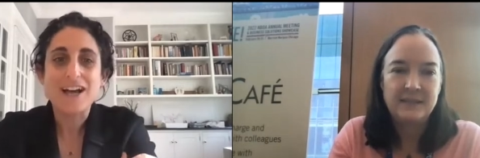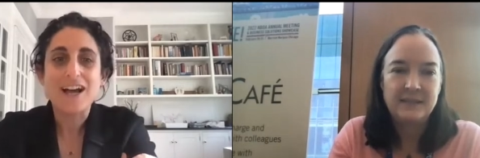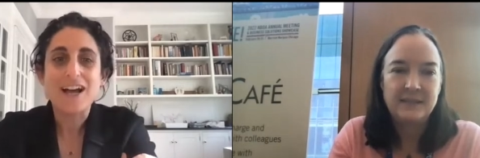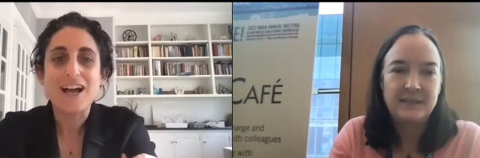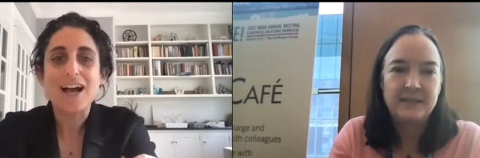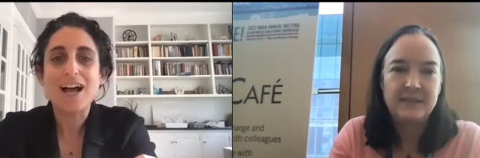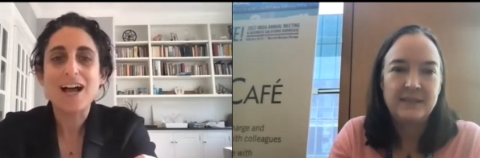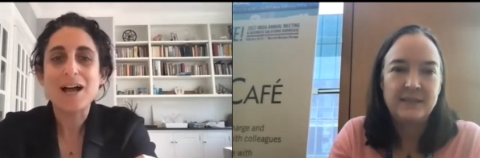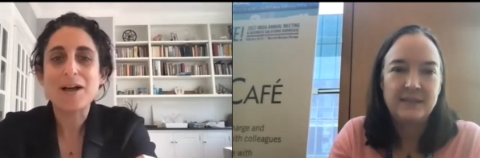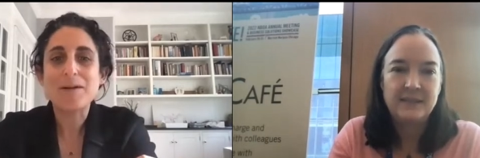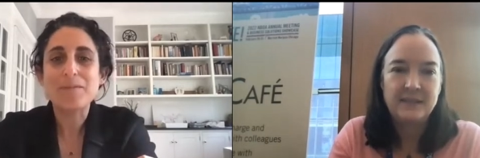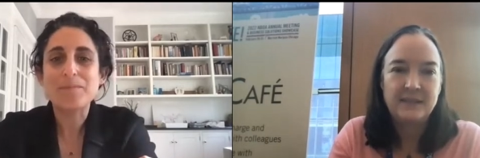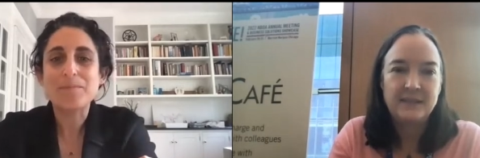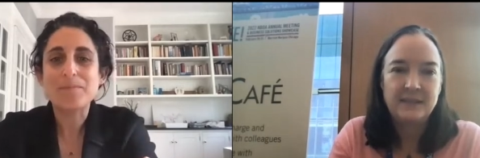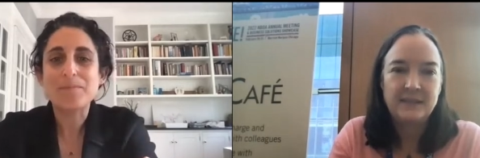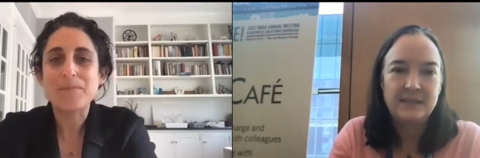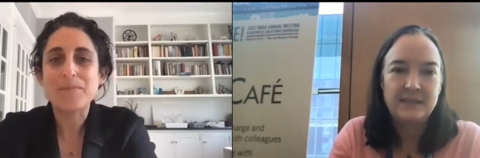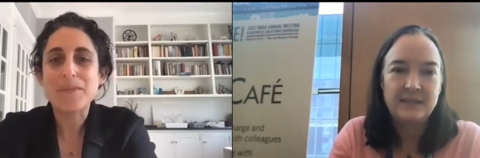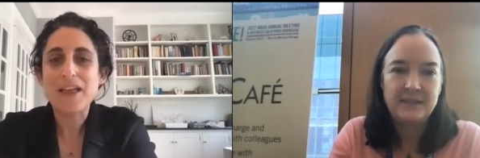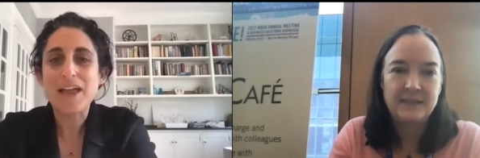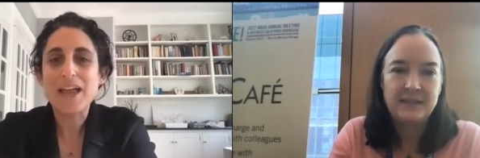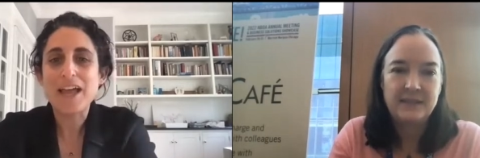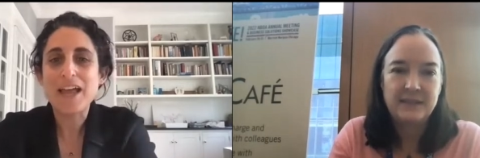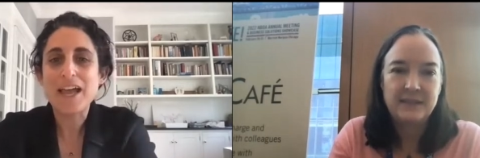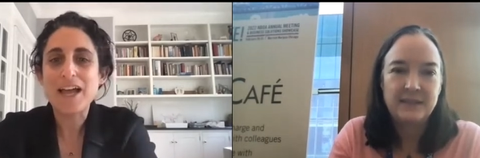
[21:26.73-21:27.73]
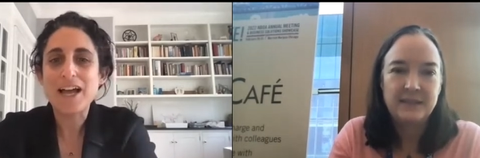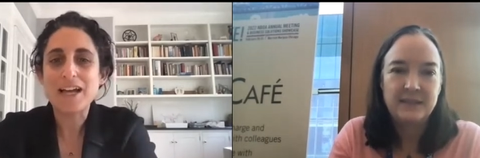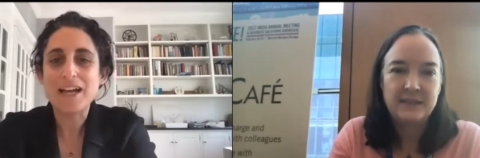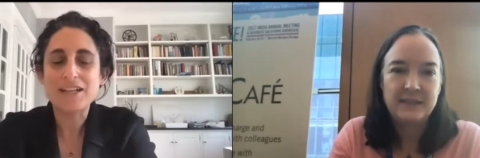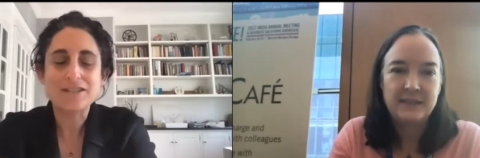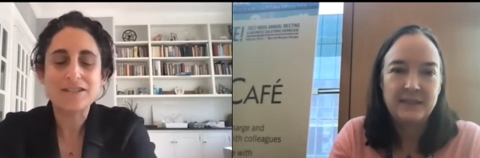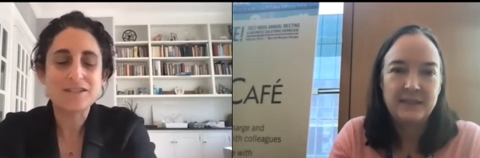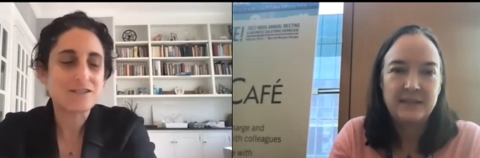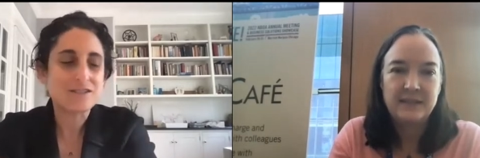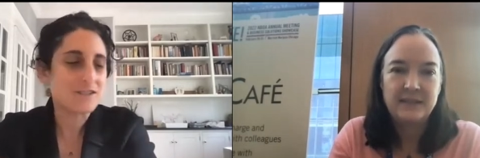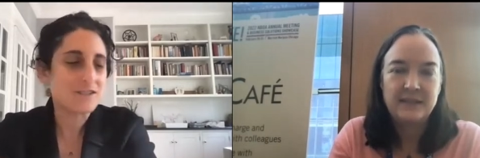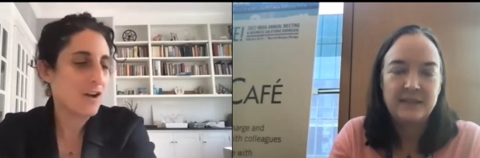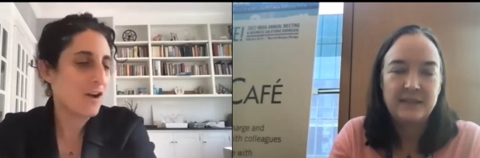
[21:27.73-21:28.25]
Speaker 1: Um,
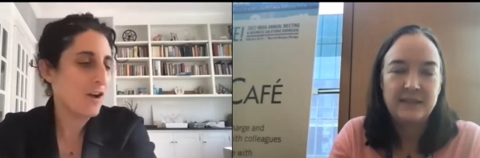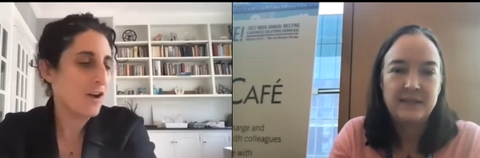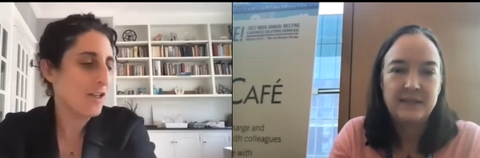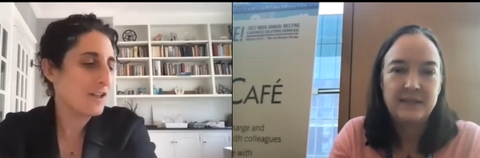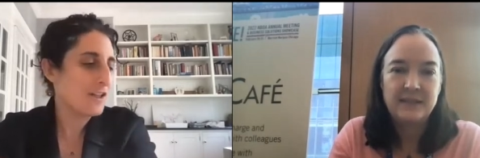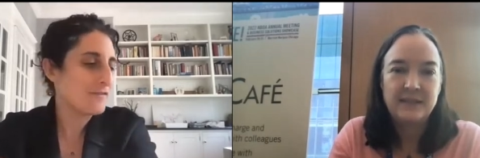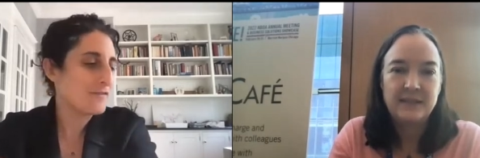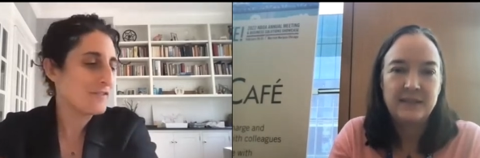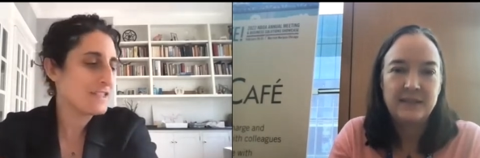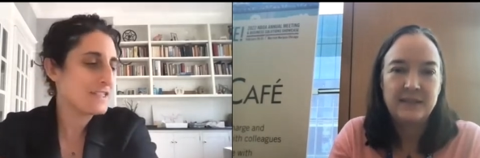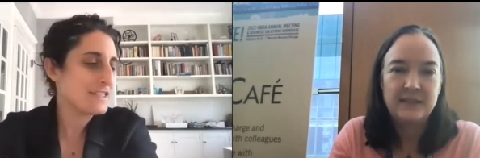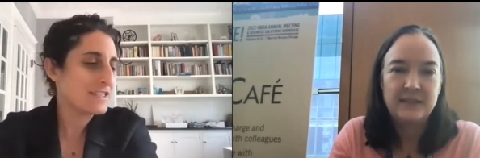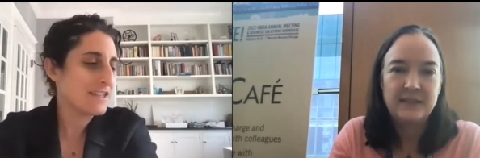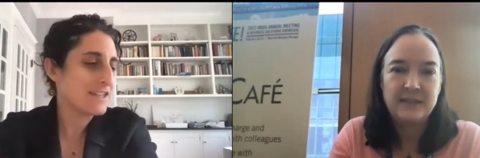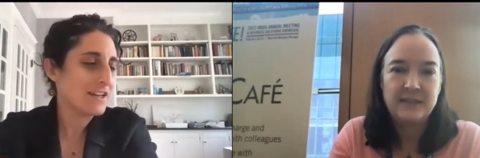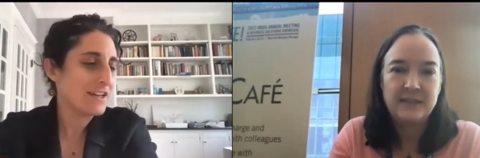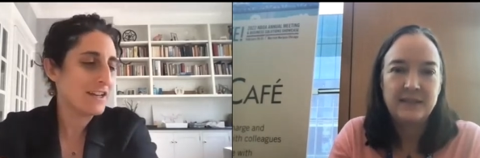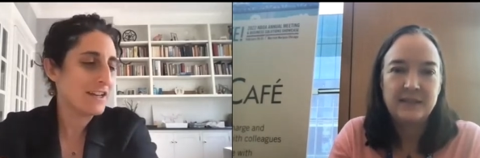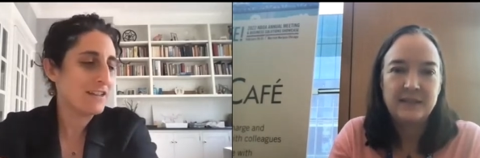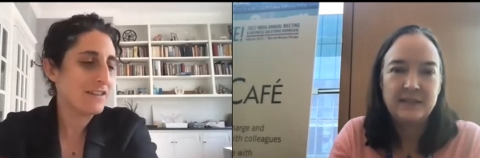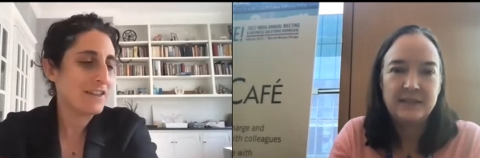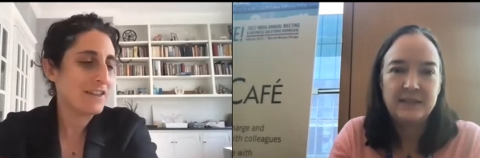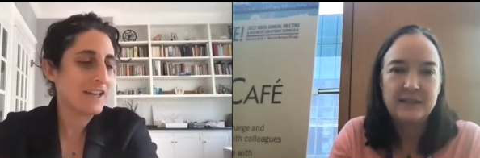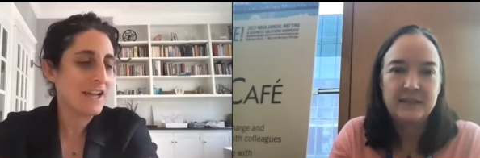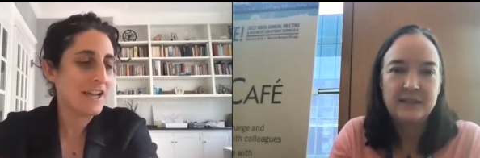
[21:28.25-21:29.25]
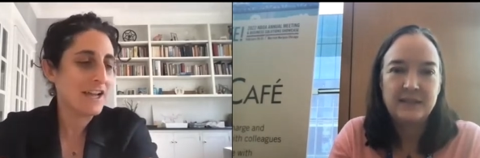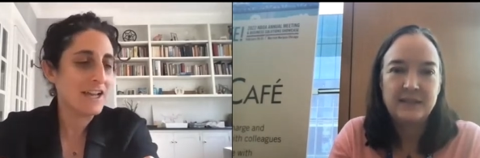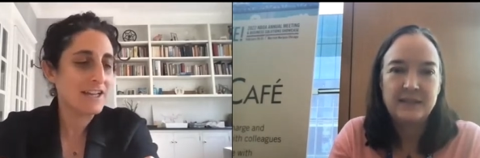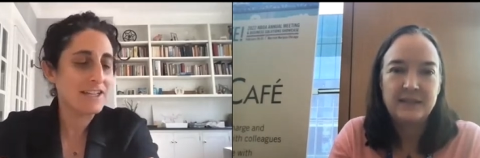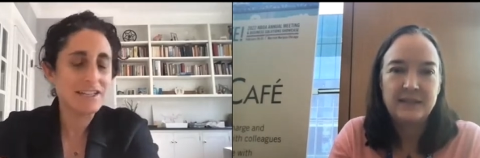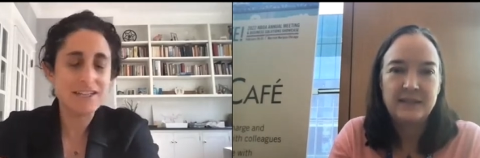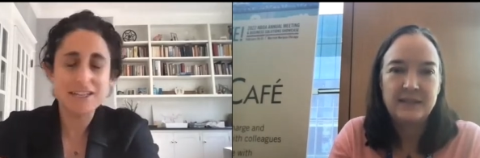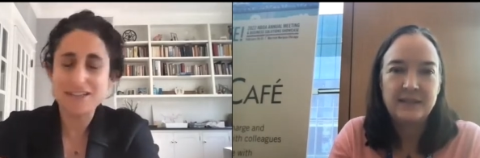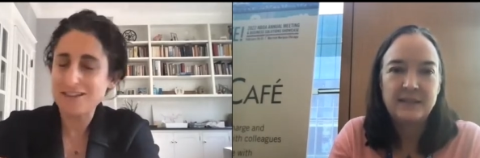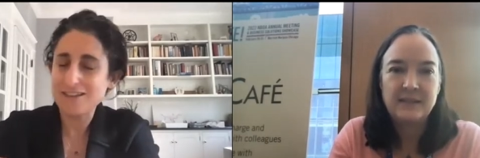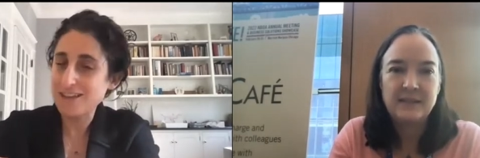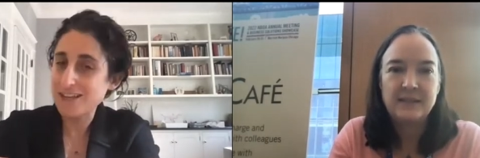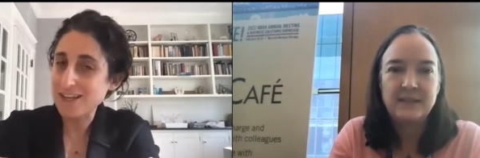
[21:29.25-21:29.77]
and all of a sudden, the
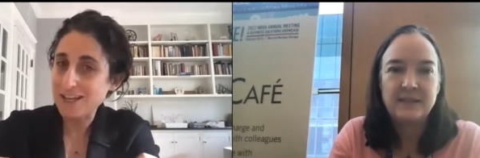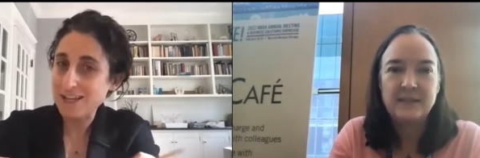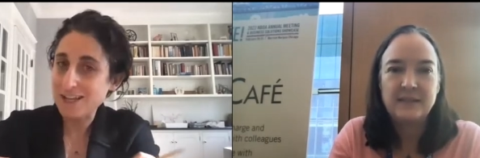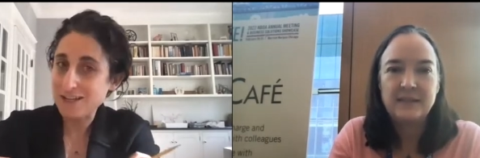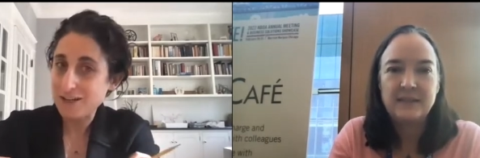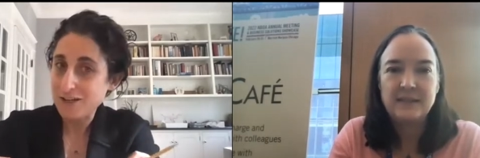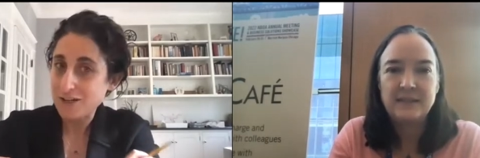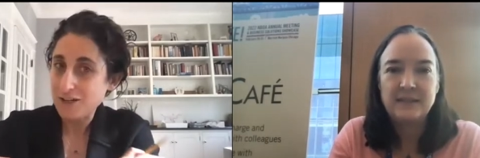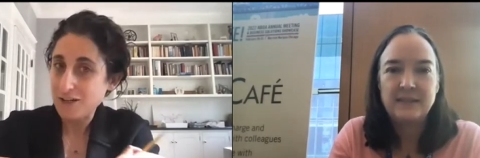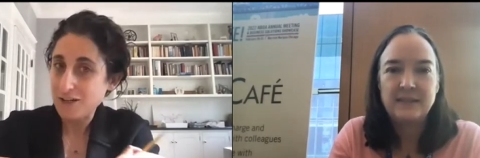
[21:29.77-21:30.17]
idea that,